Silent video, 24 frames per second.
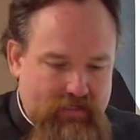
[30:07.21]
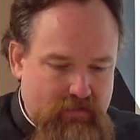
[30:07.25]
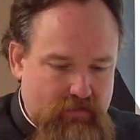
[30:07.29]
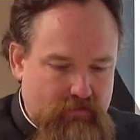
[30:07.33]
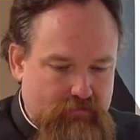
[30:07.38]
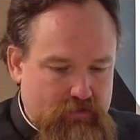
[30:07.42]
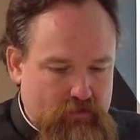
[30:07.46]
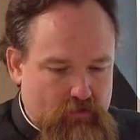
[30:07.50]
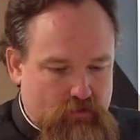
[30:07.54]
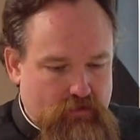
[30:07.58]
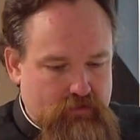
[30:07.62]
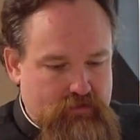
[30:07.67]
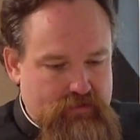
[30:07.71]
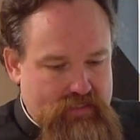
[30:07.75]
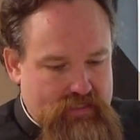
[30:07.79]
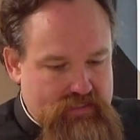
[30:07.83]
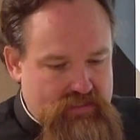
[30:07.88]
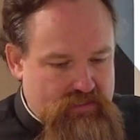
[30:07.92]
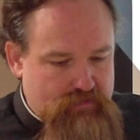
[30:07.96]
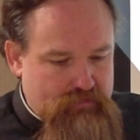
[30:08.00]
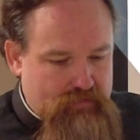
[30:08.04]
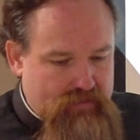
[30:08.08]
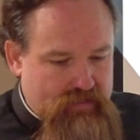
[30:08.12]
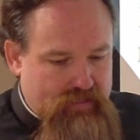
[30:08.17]
the end of the Old
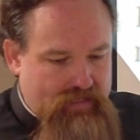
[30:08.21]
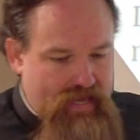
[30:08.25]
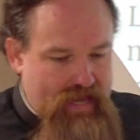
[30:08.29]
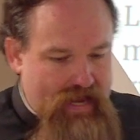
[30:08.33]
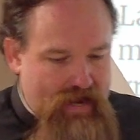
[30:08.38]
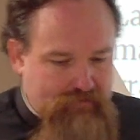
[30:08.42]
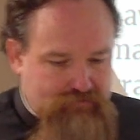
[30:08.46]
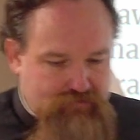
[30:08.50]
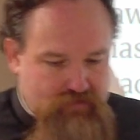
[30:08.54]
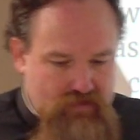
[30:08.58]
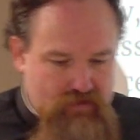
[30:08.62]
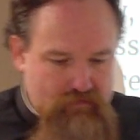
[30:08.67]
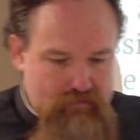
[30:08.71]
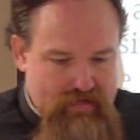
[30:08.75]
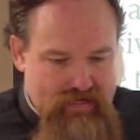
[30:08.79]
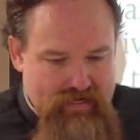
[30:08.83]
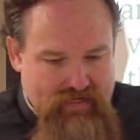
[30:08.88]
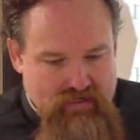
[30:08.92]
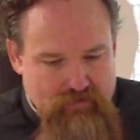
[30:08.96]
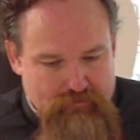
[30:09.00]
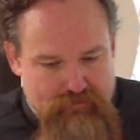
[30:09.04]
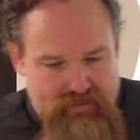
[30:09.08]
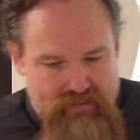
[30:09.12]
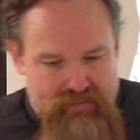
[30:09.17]
Testament, like after the
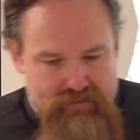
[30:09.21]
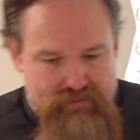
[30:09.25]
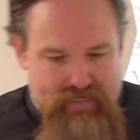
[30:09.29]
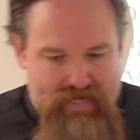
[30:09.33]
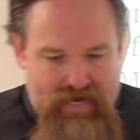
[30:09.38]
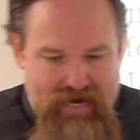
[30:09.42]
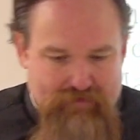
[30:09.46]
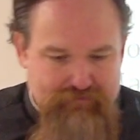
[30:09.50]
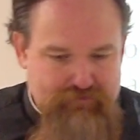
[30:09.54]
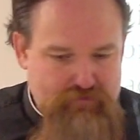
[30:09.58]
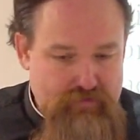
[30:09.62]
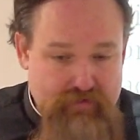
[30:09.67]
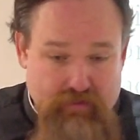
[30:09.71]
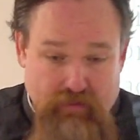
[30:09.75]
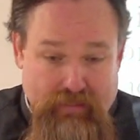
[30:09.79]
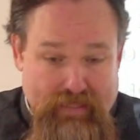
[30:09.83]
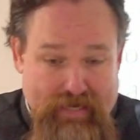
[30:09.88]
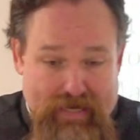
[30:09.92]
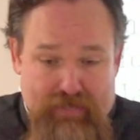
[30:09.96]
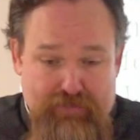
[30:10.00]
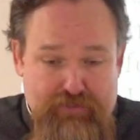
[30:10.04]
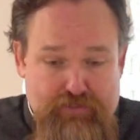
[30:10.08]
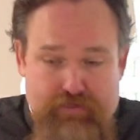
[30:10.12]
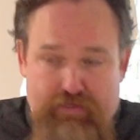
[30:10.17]
Maccabees, after the
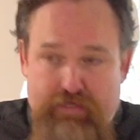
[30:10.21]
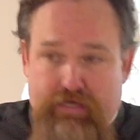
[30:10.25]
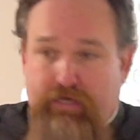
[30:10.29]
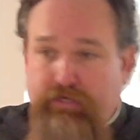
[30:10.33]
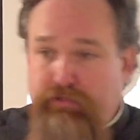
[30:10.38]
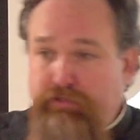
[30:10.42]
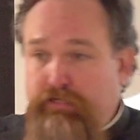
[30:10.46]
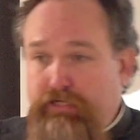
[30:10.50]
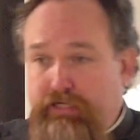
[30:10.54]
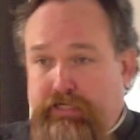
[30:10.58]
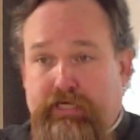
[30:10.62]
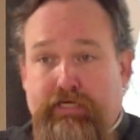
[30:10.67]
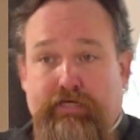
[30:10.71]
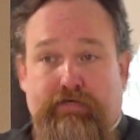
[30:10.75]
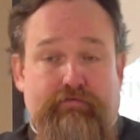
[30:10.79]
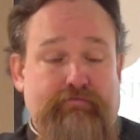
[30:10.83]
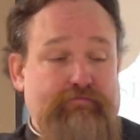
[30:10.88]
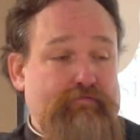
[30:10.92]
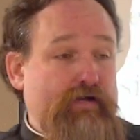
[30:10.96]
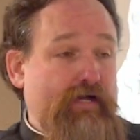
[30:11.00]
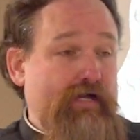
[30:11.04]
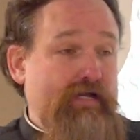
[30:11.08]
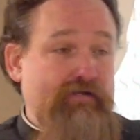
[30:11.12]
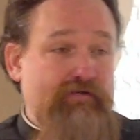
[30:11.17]
last thing that he can
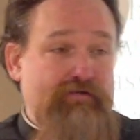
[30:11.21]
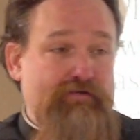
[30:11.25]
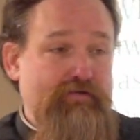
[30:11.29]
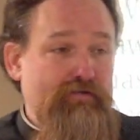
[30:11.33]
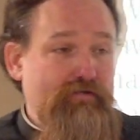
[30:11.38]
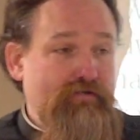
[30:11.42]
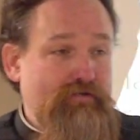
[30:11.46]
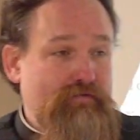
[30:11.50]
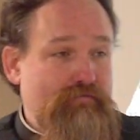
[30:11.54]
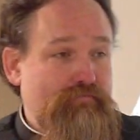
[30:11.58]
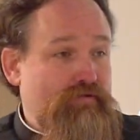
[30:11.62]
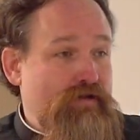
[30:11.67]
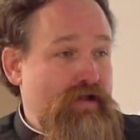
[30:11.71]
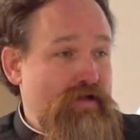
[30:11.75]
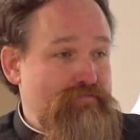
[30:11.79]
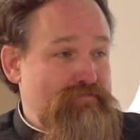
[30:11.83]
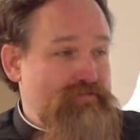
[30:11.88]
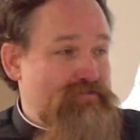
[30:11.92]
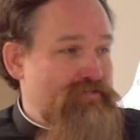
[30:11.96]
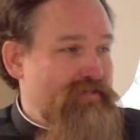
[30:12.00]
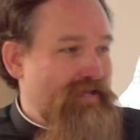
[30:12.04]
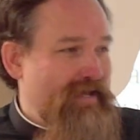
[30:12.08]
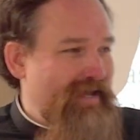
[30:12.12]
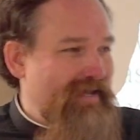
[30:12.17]
find
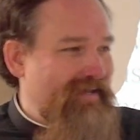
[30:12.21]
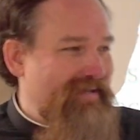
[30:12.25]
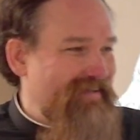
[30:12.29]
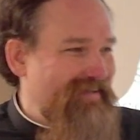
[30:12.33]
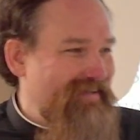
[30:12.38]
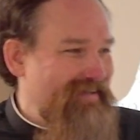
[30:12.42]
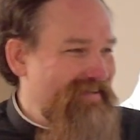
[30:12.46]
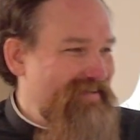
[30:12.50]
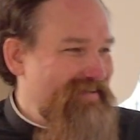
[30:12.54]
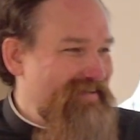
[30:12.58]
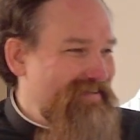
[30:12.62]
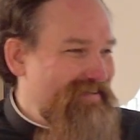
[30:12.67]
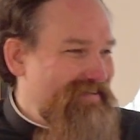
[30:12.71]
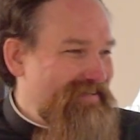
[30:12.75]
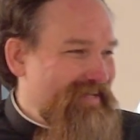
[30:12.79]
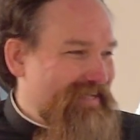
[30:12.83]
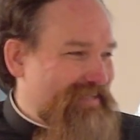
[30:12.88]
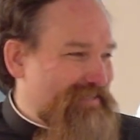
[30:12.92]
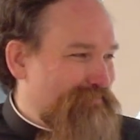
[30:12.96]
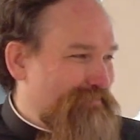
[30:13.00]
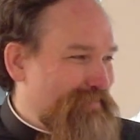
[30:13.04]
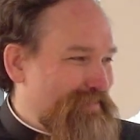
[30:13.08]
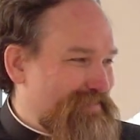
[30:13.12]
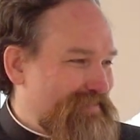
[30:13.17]
prophesied,
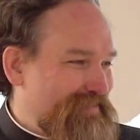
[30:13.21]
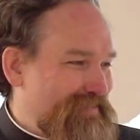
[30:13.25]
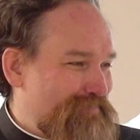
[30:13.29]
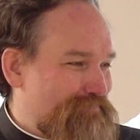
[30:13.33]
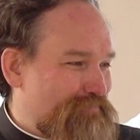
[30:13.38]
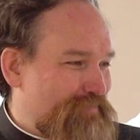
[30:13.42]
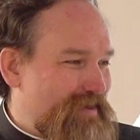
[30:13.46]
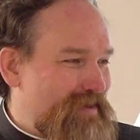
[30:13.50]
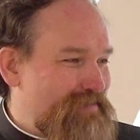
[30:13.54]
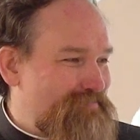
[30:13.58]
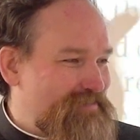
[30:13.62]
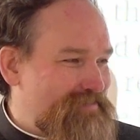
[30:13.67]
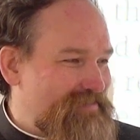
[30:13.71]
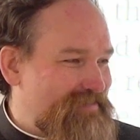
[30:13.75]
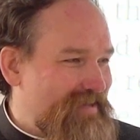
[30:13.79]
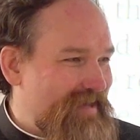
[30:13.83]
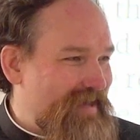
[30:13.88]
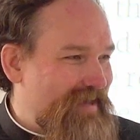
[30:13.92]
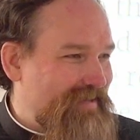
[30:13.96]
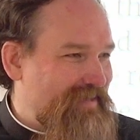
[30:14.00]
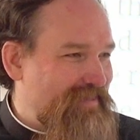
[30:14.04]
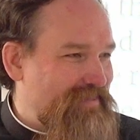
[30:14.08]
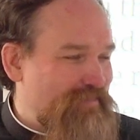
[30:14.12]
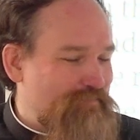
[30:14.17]
explicitly
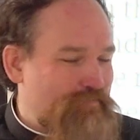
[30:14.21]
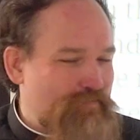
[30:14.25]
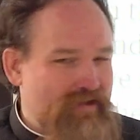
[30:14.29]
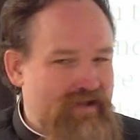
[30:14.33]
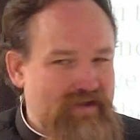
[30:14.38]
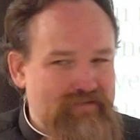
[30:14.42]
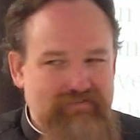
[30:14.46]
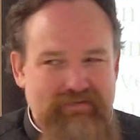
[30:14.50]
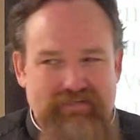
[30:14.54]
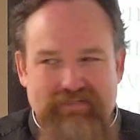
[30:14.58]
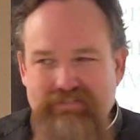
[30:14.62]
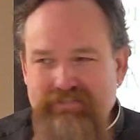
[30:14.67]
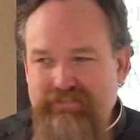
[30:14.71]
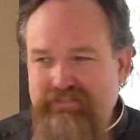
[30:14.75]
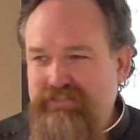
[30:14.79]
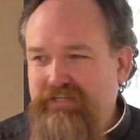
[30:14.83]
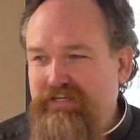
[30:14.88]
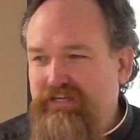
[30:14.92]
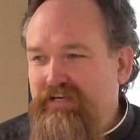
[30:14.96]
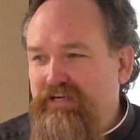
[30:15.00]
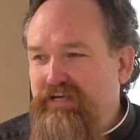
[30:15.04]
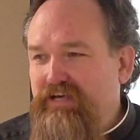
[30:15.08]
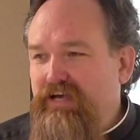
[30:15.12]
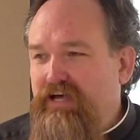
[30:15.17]
prophesied in the
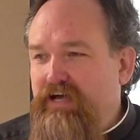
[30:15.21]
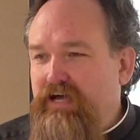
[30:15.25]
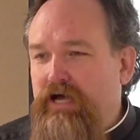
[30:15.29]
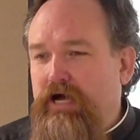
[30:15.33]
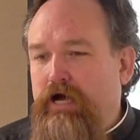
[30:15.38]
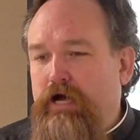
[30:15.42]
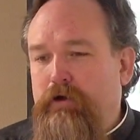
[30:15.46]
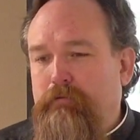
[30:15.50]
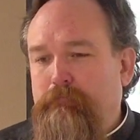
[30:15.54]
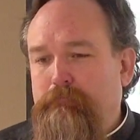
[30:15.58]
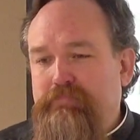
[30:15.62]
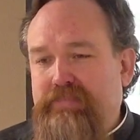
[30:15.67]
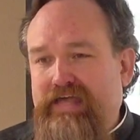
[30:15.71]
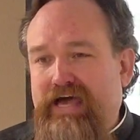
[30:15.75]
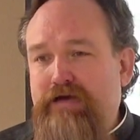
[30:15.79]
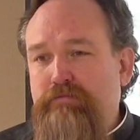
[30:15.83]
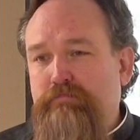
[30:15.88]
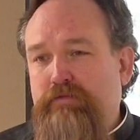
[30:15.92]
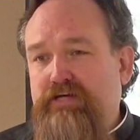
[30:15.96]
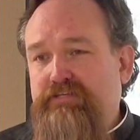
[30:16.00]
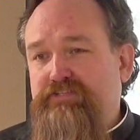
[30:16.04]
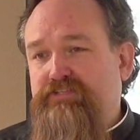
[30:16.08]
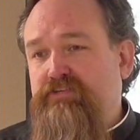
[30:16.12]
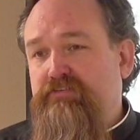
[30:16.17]
prophets, um,
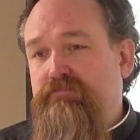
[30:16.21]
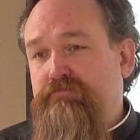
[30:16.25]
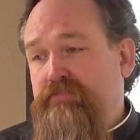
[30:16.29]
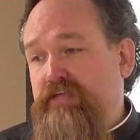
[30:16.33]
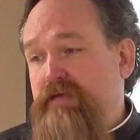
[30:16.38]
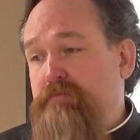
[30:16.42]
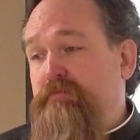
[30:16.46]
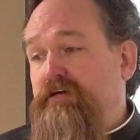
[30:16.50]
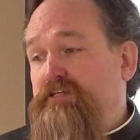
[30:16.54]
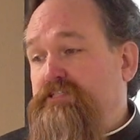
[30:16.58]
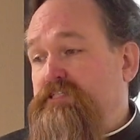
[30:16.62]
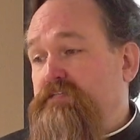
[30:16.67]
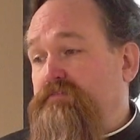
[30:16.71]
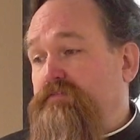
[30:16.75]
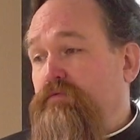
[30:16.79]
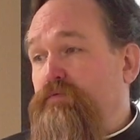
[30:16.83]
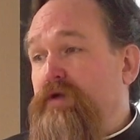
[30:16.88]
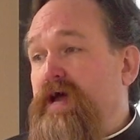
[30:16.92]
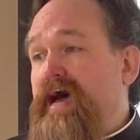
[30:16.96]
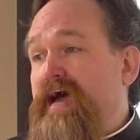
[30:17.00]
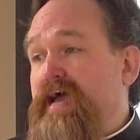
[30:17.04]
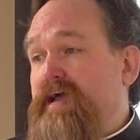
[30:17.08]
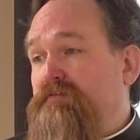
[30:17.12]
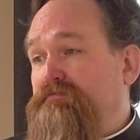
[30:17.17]
that must have, they must have
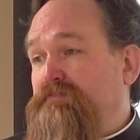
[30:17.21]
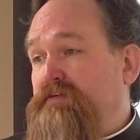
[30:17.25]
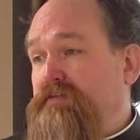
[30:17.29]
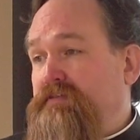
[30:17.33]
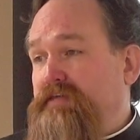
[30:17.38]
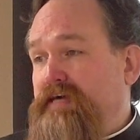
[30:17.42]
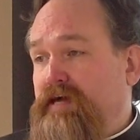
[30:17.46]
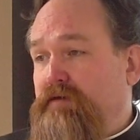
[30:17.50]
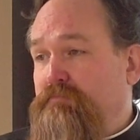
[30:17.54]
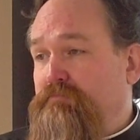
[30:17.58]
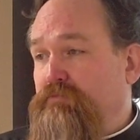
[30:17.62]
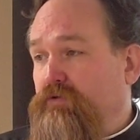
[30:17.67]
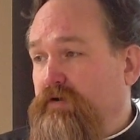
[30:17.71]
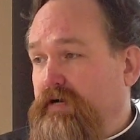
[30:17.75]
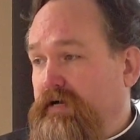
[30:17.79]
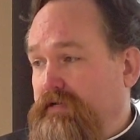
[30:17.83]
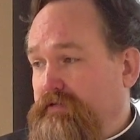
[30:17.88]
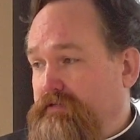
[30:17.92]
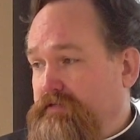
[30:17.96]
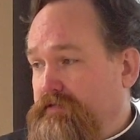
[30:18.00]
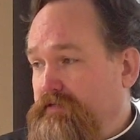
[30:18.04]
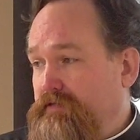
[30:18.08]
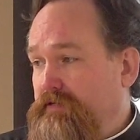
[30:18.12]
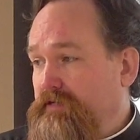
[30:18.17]
arrived at that
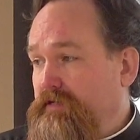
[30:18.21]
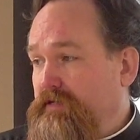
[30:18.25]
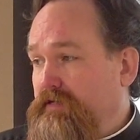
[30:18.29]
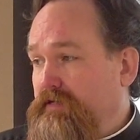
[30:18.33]
point.